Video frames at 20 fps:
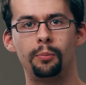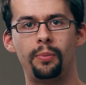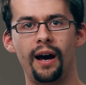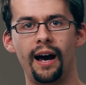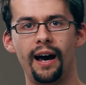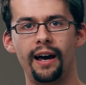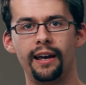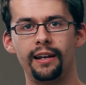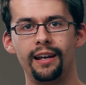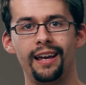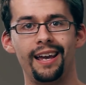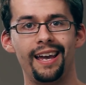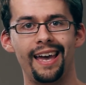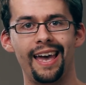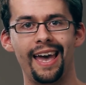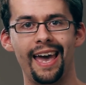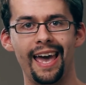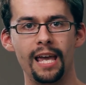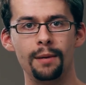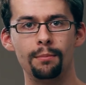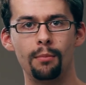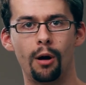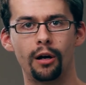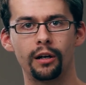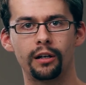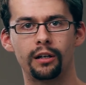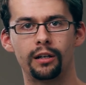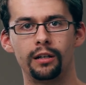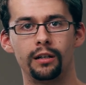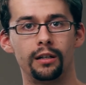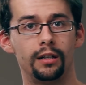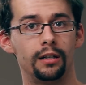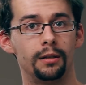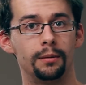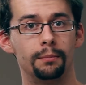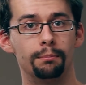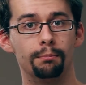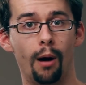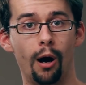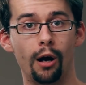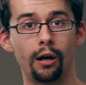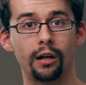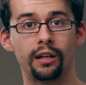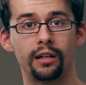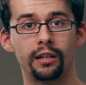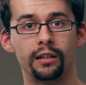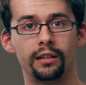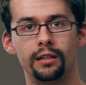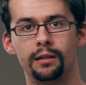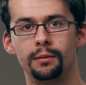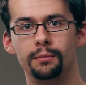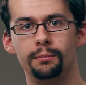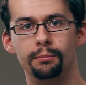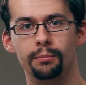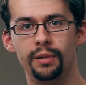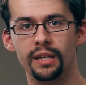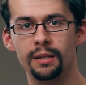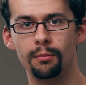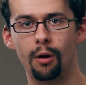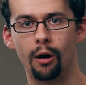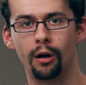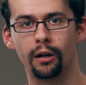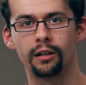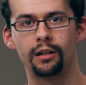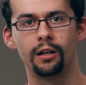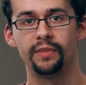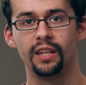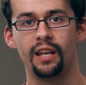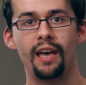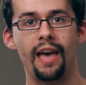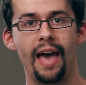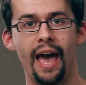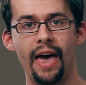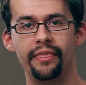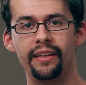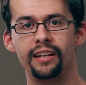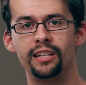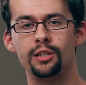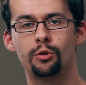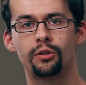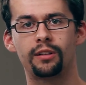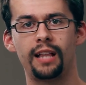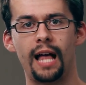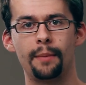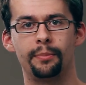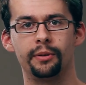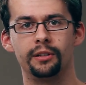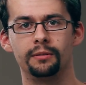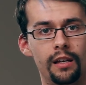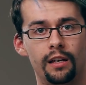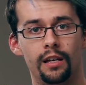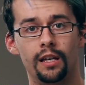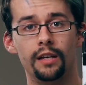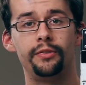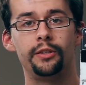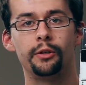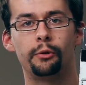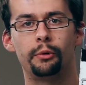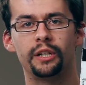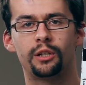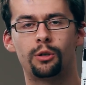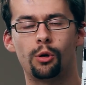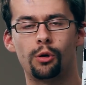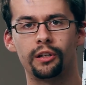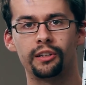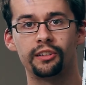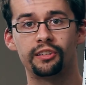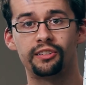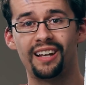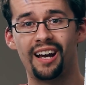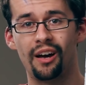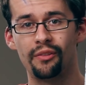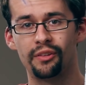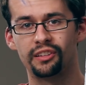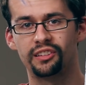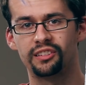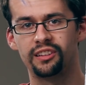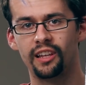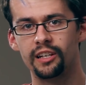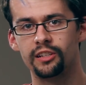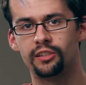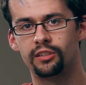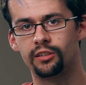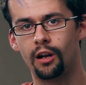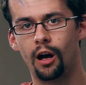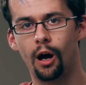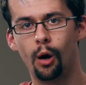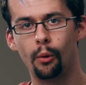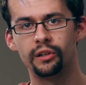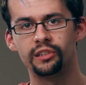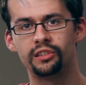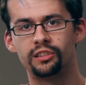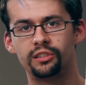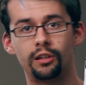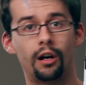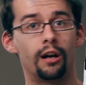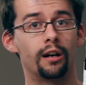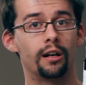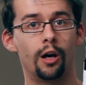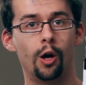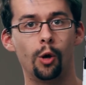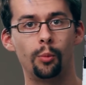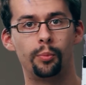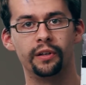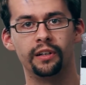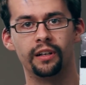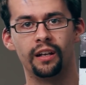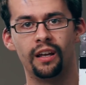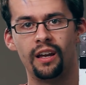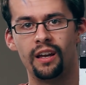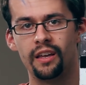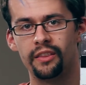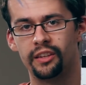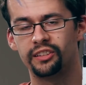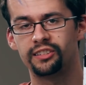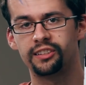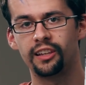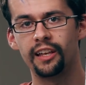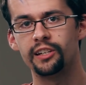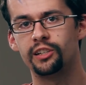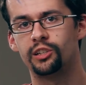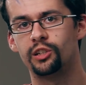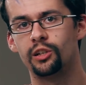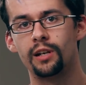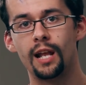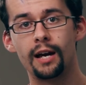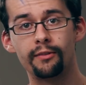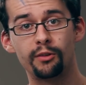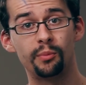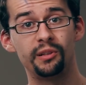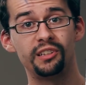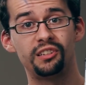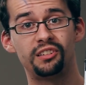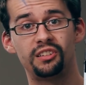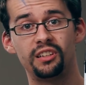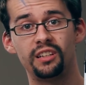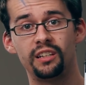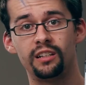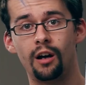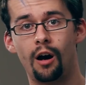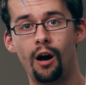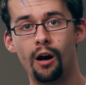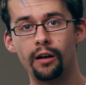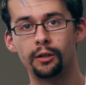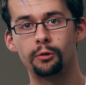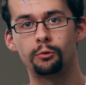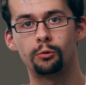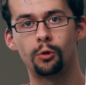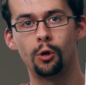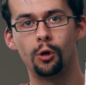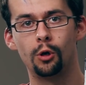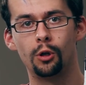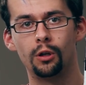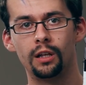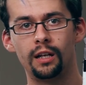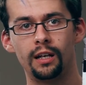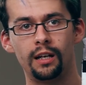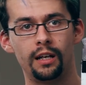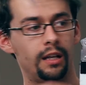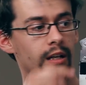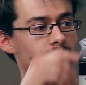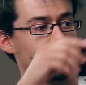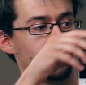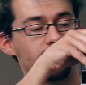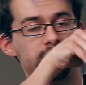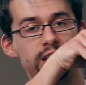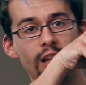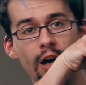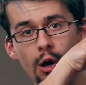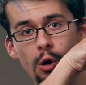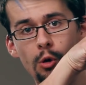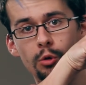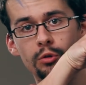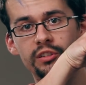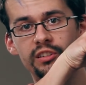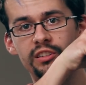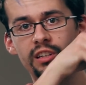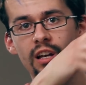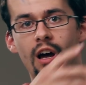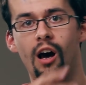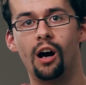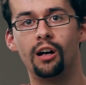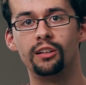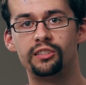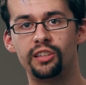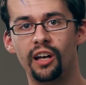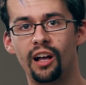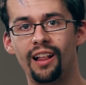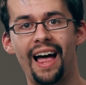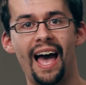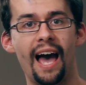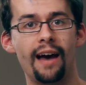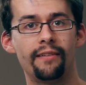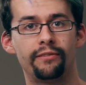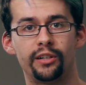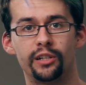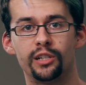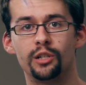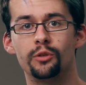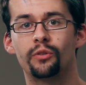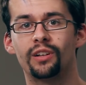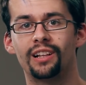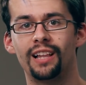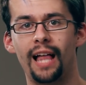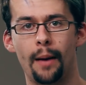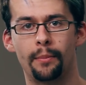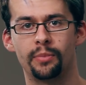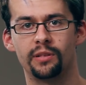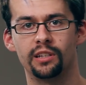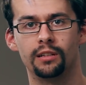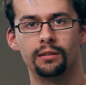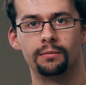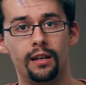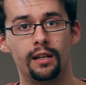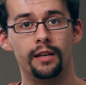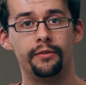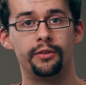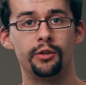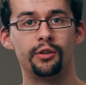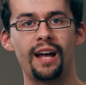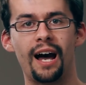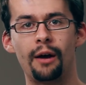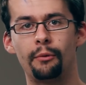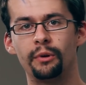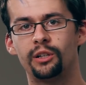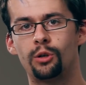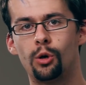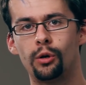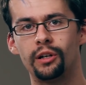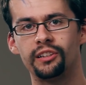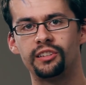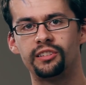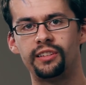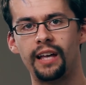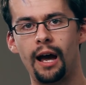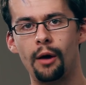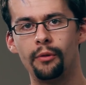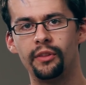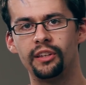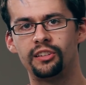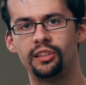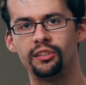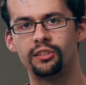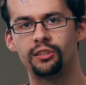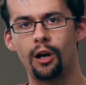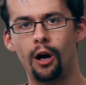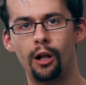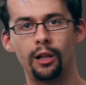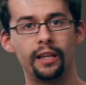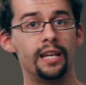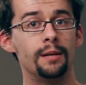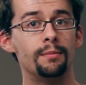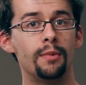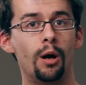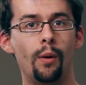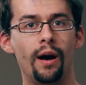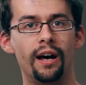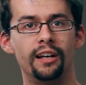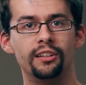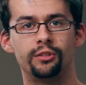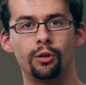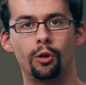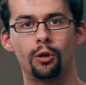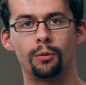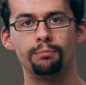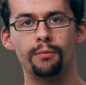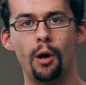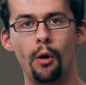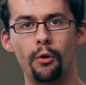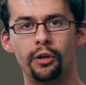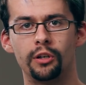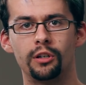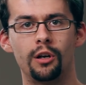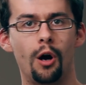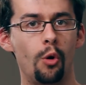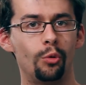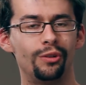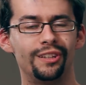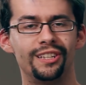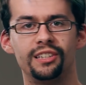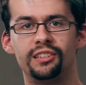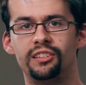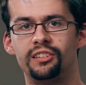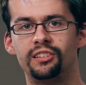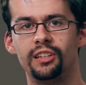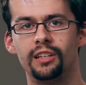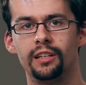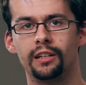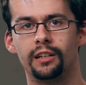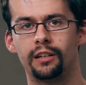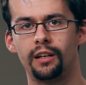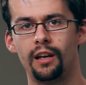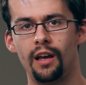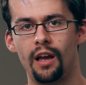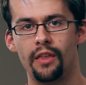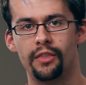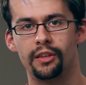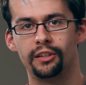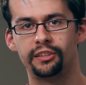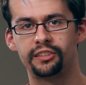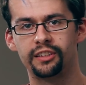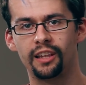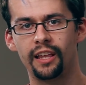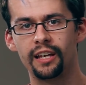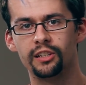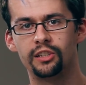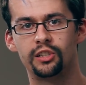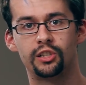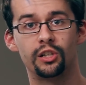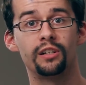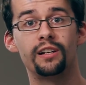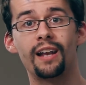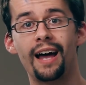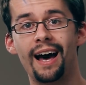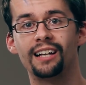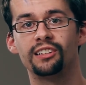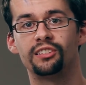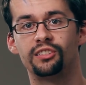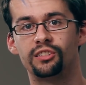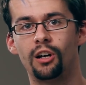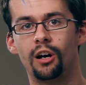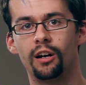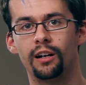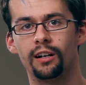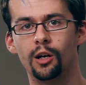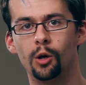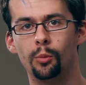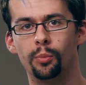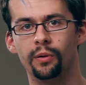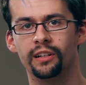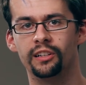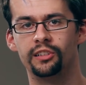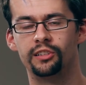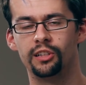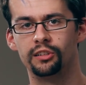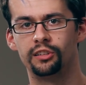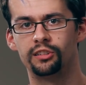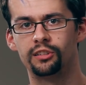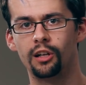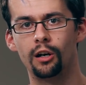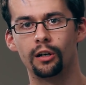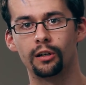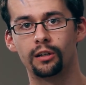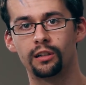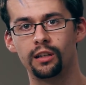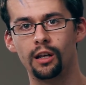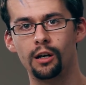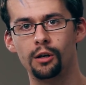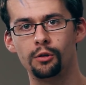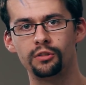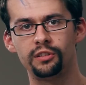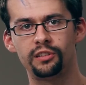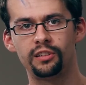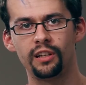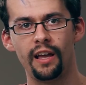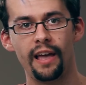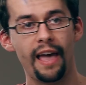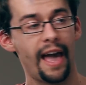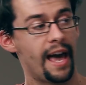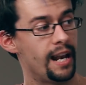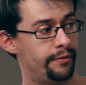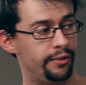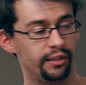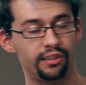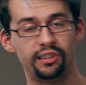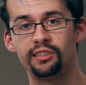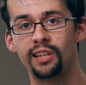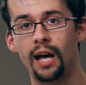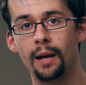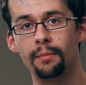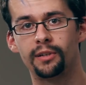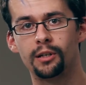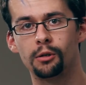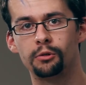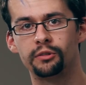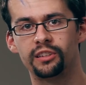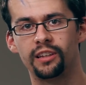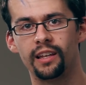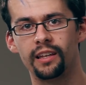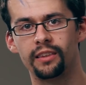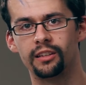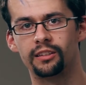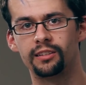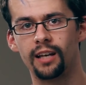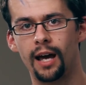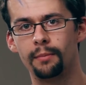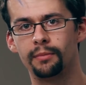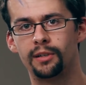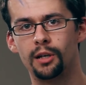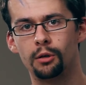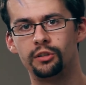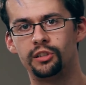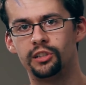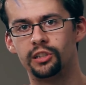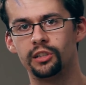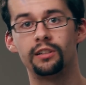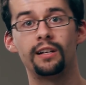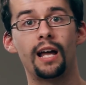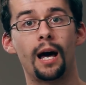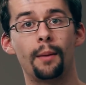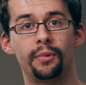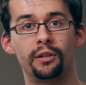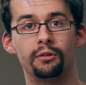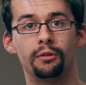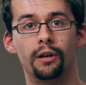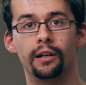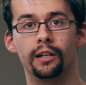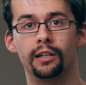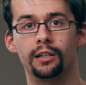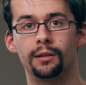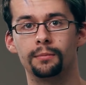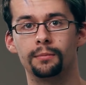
by A mark, mark, B mark, and then you clap it. If you're recording sound, the slate should always start open. The slate should never be seen on a roll closed until after you've clapped it. If you're not recording sound, this is called MOS, or motor only sync. The slate should not start open, it should start closed, and if it's a timecode slate, the timecode should not be running.